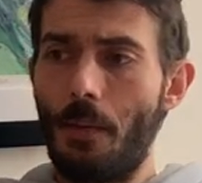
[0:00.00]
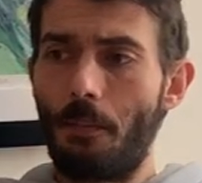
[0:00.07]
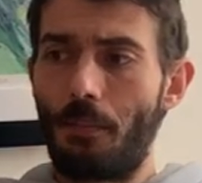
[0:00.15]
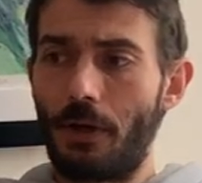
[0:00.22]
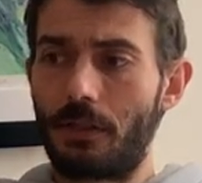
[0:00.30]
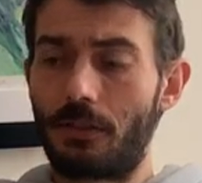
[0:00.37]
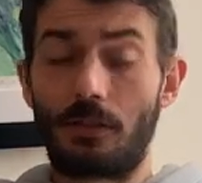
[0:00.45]

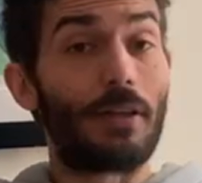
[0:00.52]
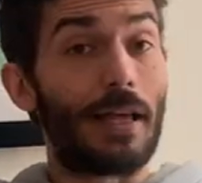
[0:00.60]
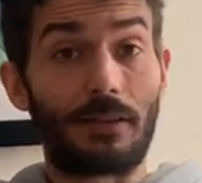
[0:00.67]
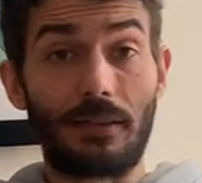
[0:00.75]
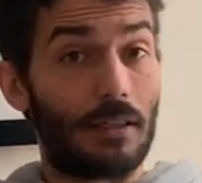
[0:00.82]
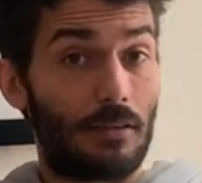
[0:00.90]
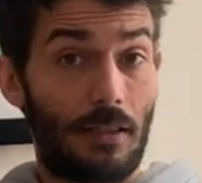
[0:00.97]
But so
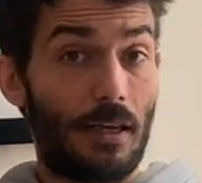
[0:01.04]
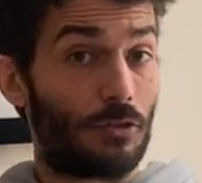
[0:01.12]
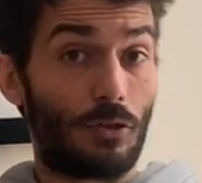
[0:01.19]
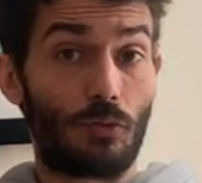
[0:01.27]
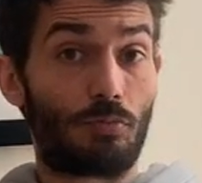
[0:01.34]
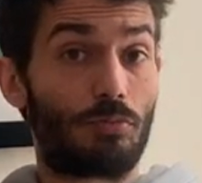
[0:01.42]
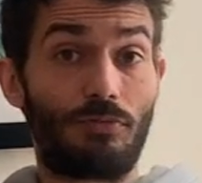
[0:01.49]
that's it. So yeah,
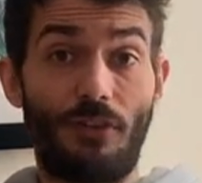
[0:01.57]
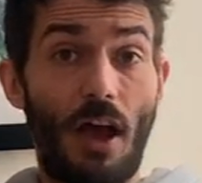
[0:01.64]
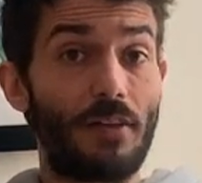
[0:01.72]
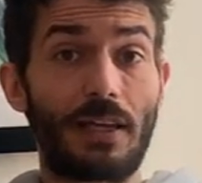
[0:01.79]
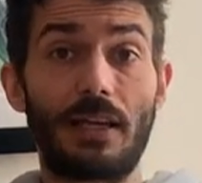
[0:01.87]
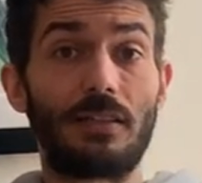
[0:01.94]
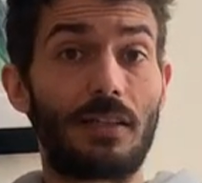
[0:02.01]
so
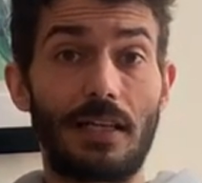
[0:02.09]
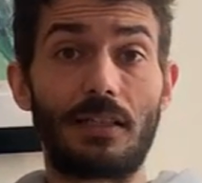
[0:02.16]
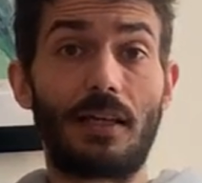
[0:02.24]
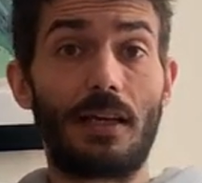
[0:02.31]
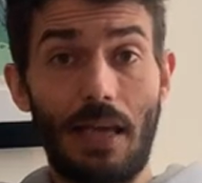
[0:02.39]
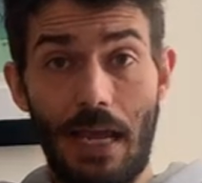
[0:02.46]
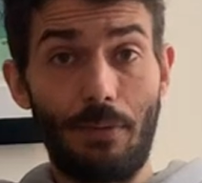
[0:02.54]
5K and 10K
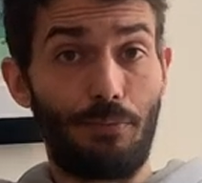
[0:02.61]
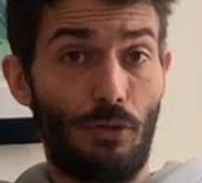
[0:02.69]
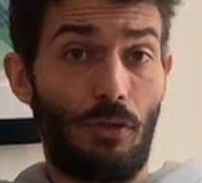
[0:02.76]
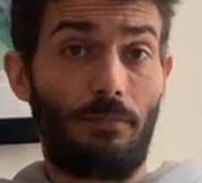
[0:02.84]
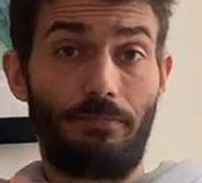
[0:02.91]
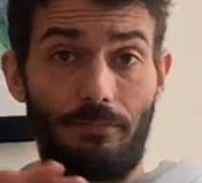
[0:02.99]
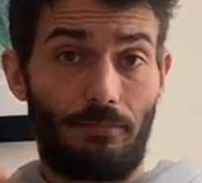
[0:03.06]

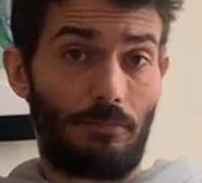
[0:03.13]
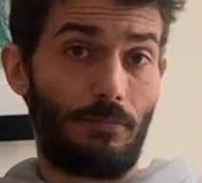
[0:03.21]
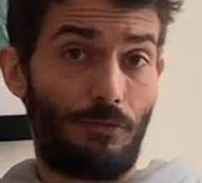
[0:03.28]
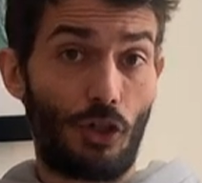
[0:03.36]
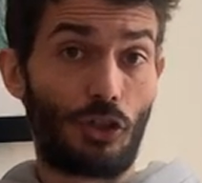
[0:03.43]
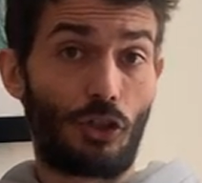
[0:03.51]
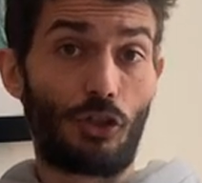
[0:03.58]
April
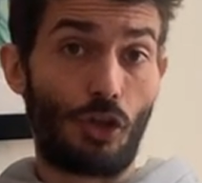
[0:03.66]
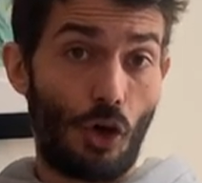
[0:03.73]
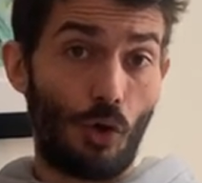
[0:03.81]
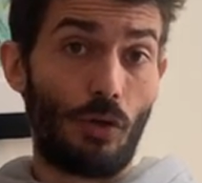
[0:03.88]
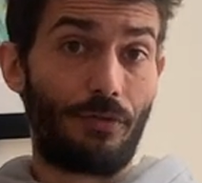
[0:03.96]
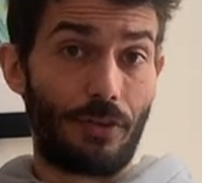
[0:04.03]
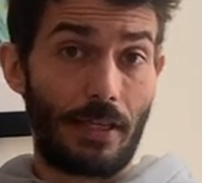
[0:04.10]
first
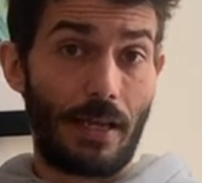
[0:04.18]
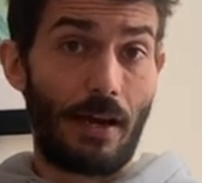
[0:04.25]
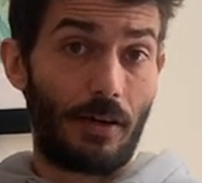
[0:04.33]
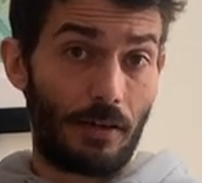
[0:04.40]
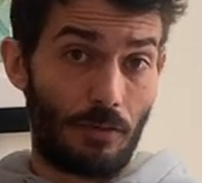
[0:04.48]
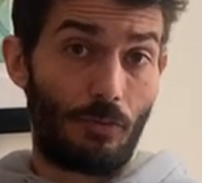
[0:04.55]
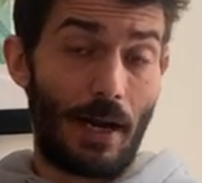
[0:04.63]
goal of the
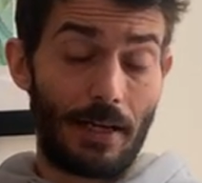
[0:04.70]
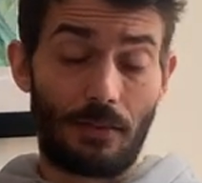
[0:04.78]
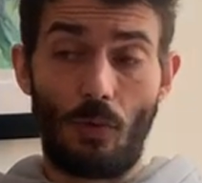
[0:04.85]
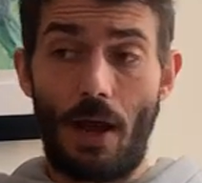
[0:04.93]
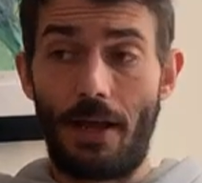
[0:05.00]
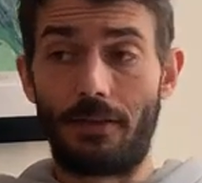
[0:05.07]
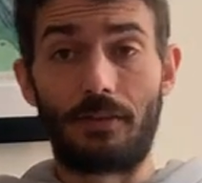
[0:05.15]
year race
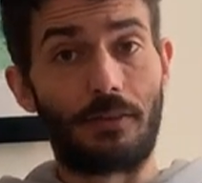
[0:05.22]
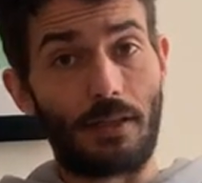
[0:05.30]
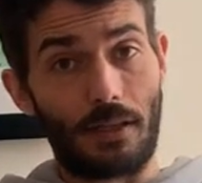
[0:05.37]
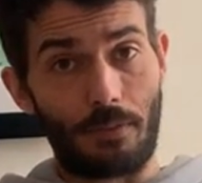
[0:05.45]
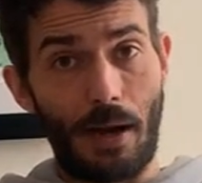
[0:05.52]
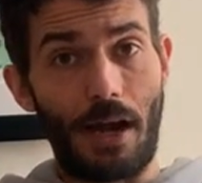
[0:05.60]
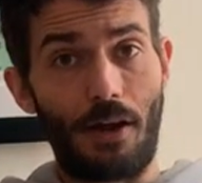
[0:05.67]
wise, and
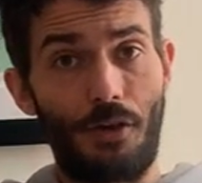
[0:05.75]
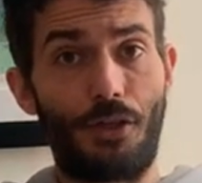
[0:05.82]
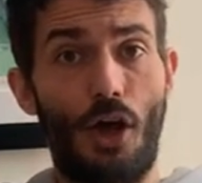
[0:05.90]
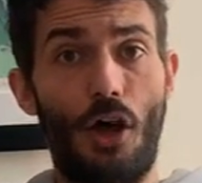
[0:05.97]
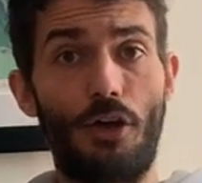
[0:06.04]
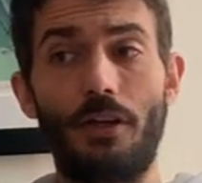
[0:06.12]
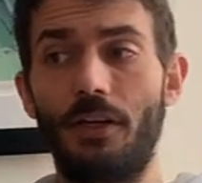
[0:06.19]
then
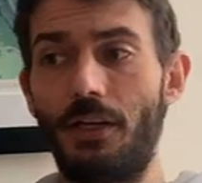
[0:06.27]
marathon